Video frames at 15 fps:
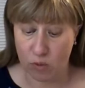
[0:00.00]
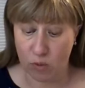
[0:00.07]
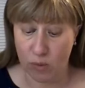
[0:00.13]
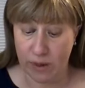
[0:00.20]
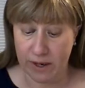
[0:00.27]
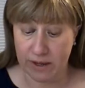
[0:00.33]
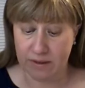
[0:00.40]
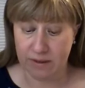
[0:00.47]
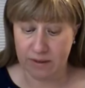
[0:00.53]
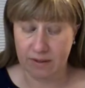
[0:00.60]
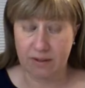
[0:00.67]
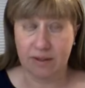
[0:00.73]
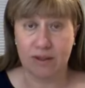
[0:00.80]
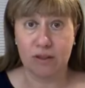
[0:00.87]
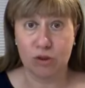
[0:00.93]
when
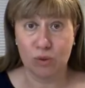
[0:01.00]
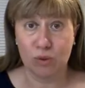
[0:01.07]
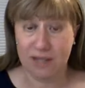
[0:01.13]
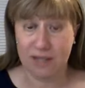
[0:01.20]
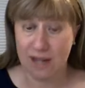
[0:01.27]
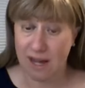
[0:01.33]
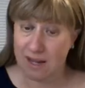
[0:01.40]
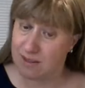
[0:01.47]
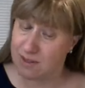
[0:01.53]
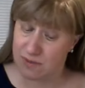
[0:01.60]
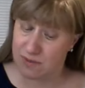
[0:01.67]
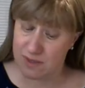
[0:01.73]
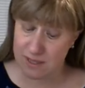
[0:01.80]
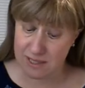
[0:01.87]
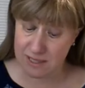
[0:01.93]
Lucanus
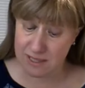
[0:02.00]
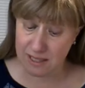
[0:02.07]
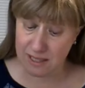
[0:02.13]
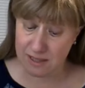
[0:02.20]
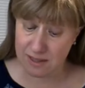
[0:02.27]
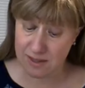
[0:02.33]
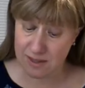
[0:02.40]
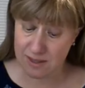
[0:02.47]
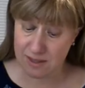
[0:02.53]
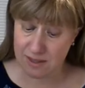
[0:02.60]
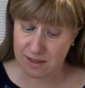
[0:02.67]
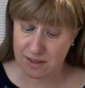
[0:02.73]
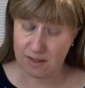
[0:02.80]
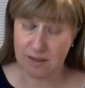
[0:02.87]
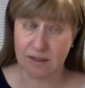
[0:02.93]
Vestinus,
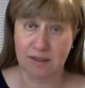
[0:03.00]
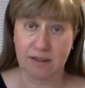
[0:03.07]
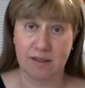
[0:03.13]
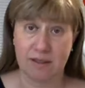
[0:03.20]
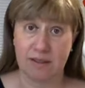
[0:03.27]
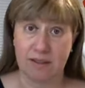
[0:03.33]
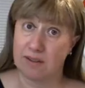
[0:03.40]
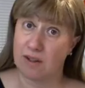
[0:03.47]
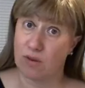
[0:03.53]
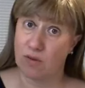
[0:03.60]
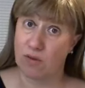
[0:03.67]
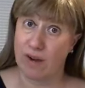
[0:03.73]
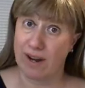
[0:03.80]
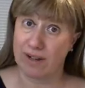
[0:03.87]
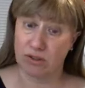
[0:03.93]
the
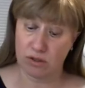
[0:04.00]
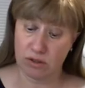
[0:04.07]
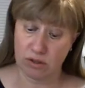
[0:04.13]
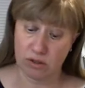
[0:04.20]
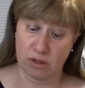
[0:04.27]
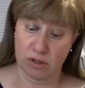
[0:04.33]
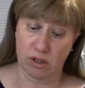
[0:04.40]
director,